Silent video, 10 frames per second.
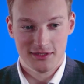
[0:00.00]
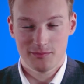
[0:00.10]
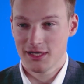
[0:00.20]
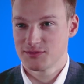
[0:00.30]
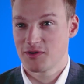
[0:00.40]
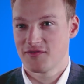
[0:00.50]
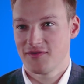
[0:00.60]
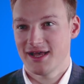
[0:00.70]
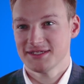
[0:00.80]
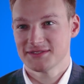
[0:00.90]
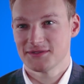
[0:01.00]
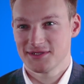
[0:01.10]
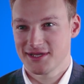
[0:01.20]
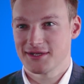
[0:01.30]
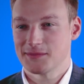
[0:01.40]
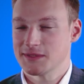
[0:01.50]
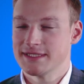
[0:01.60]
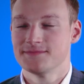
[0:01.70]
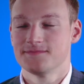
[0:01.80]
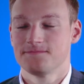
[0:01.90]
was, it buzzed pretty fast, so he can't
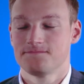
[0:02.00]
complain.